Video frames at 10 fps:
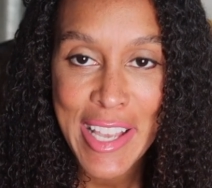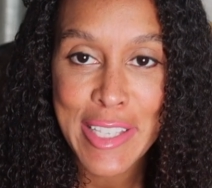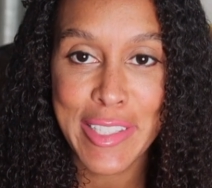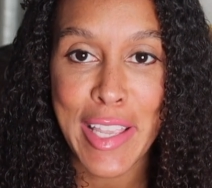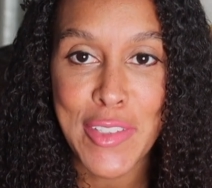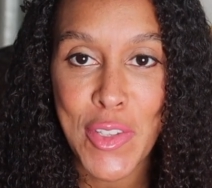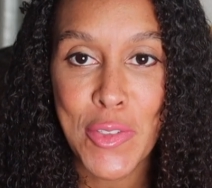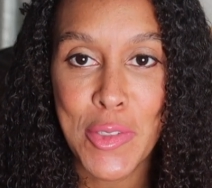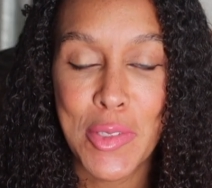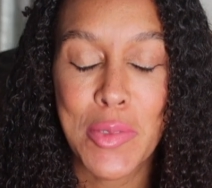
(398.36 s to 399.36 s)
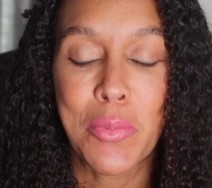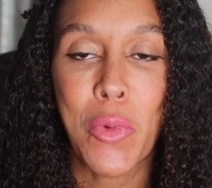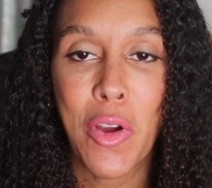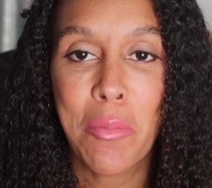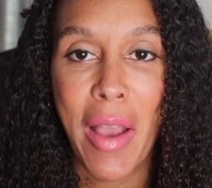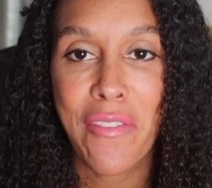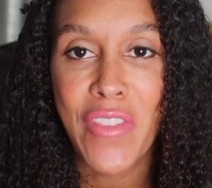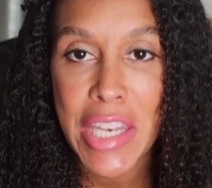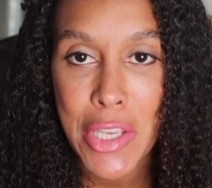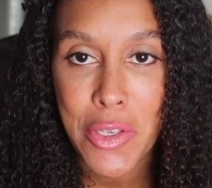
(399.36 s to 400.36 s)
Stay tuned to more of my
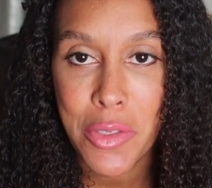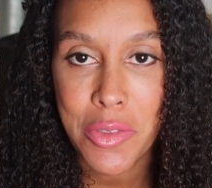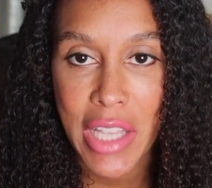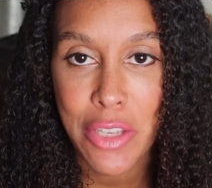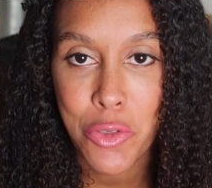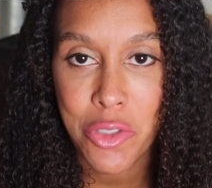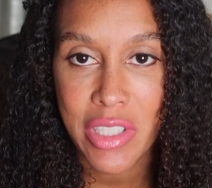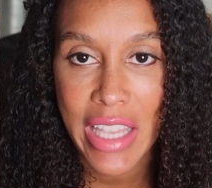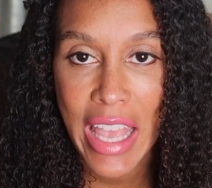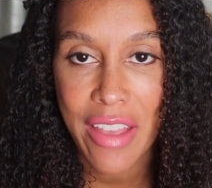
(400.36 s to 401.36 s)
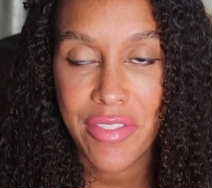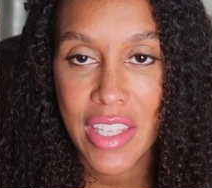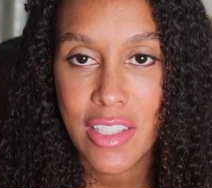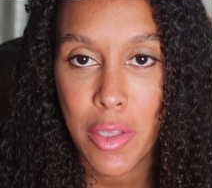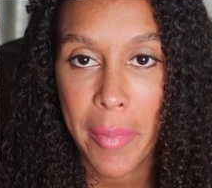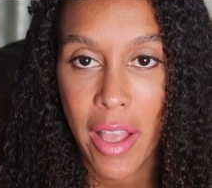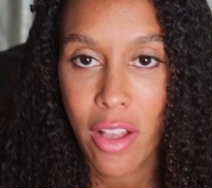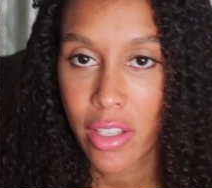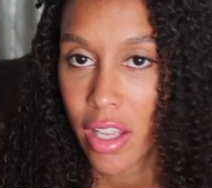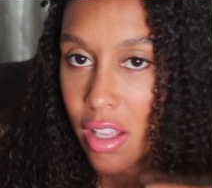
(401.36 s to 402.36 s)
videos. I usually have things
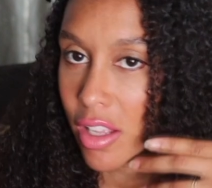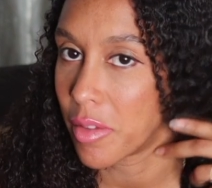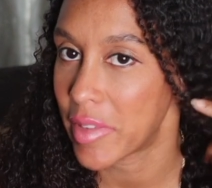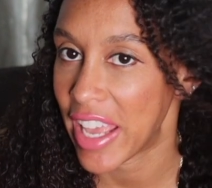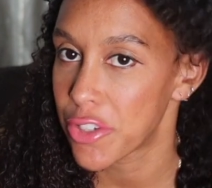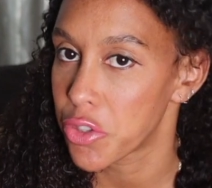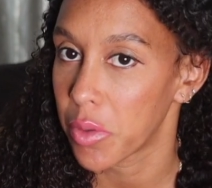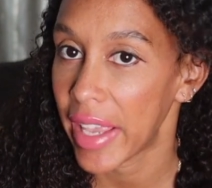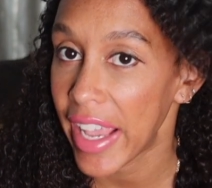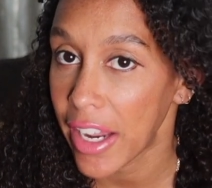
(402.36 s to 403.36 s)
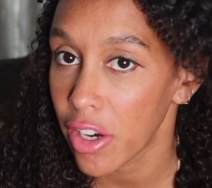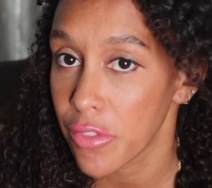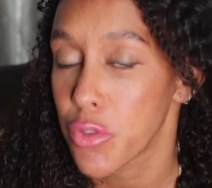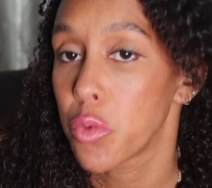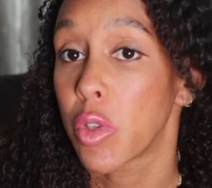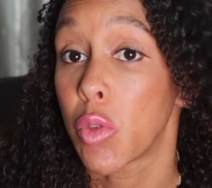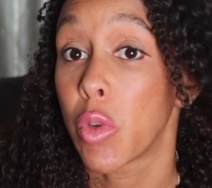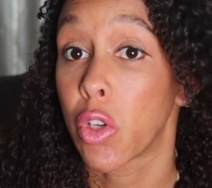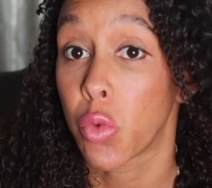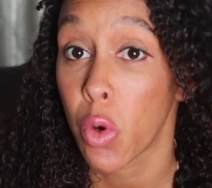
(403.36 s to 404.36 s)
about natural hair. If you really
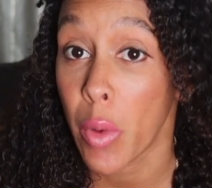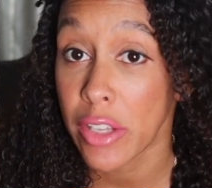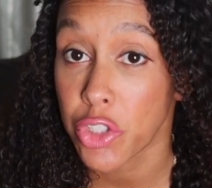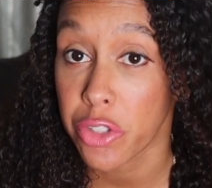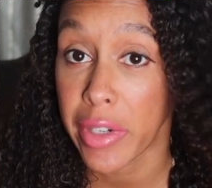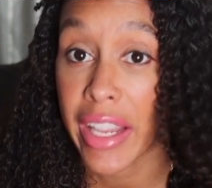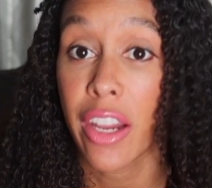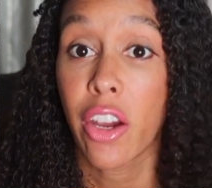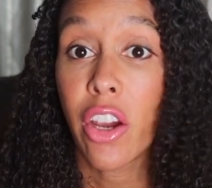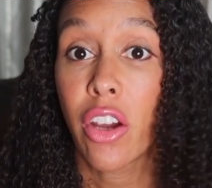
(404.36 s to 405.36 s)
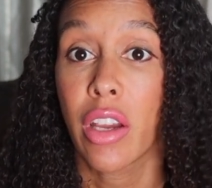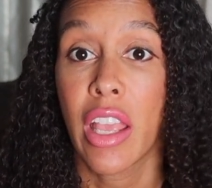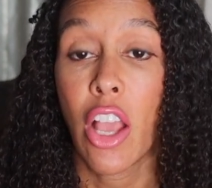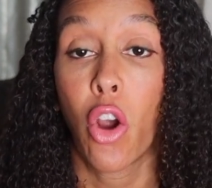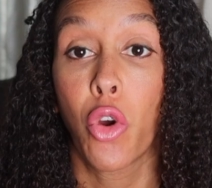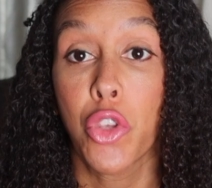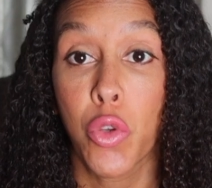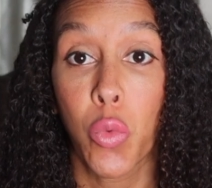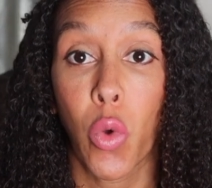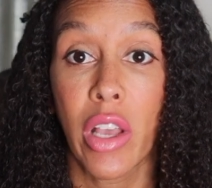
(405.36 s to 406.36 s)
want to grow out your hair, or you
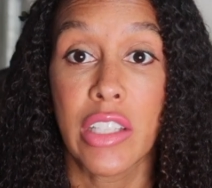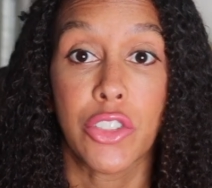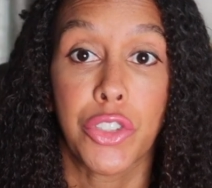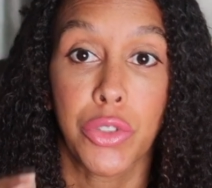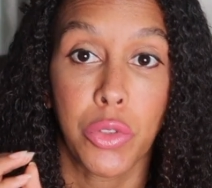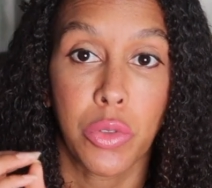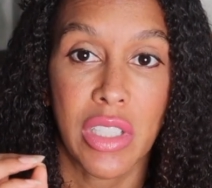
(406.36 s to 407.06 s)
want to